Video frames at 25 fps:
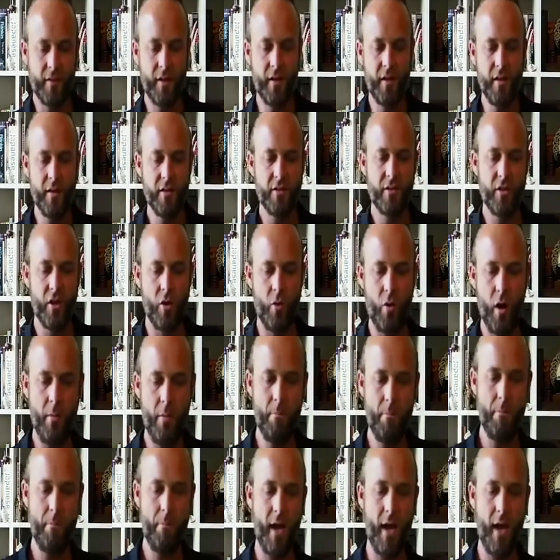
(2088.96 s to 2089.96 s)
So I'm
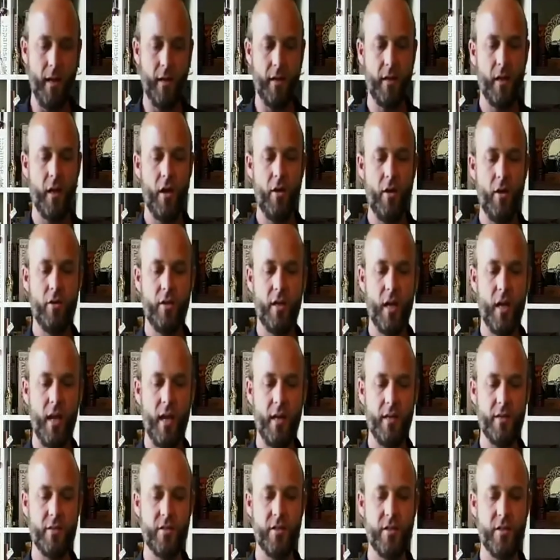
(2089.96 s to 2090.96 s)
back. Okay,
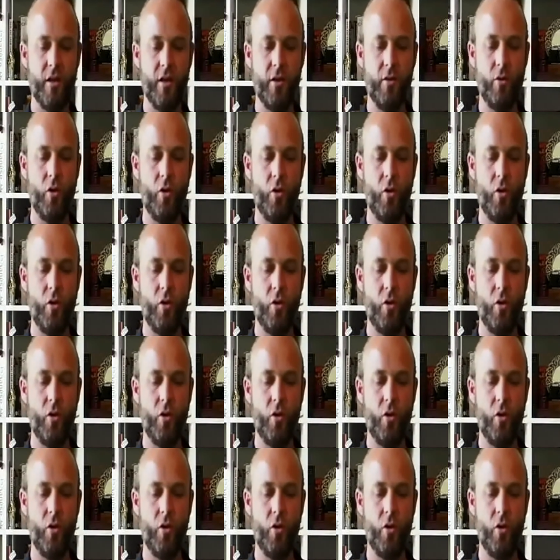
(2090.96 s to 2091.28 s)
so